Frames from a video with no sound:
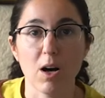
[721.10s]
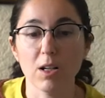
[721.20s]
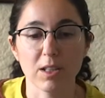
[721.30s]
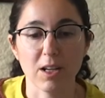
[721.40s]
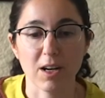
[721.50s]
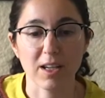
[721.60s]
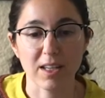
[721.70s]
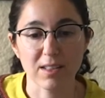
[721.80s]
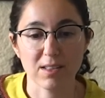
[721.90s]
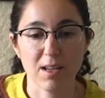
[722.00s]

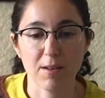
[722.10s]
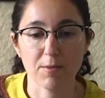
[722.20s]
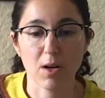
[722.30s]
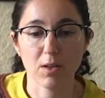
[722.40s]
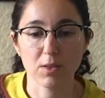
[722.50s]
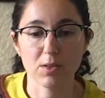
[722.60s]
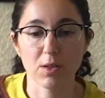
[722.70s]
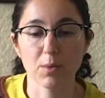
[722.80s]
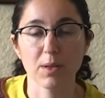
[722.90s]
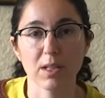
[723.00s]
oligarchies have
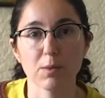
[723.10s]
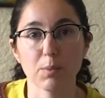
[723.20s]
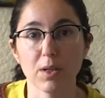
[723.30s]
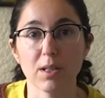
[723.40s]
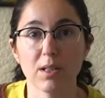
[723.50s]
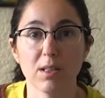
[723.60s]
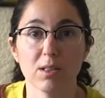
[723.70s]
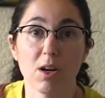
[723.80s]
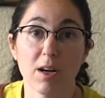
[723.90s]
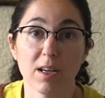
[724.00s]
also exploited and
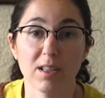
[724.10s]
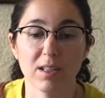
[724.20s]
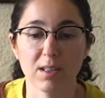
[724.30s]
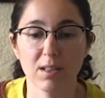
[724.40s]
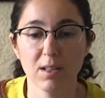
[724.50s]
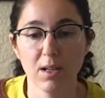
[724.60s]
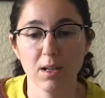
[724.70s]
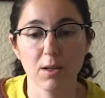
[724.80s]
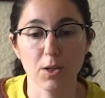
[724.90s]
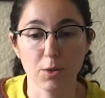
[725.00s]
targeted
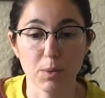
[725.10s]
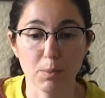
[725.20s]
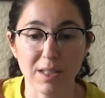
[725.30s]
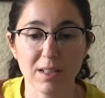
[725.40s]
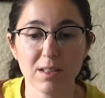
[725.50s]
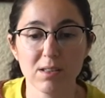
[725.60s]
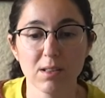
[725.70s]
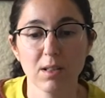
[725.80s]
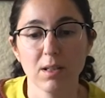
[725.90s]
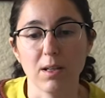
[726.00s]
human beings,
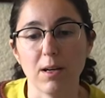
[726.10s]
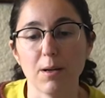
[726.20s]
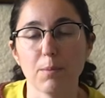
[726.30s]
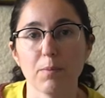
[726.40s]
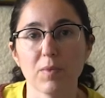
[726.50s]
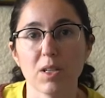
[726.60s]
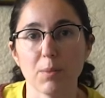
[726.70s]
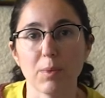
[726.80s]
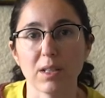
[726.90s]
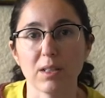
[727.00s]

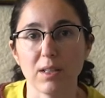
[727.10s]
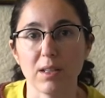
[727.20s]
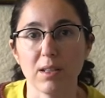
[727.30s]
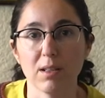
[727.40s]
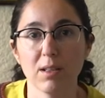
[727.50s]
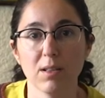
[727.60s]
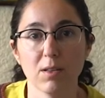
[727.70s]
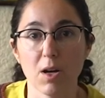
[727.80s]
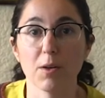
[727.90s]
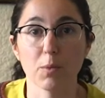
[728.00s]
typically
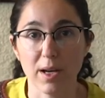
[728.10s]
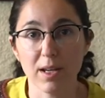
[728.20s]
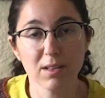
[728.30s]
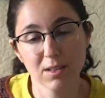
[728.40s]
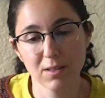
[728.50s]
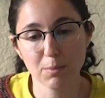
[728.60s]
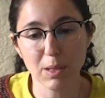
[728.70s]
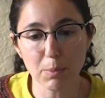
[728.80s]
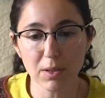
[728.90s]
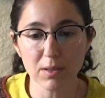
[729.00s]
non-white
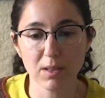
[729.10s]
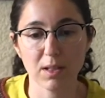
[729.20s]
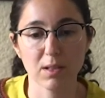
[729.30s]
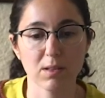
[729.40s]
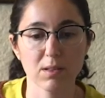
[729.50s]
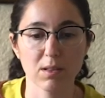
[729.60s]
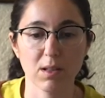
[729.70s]
people and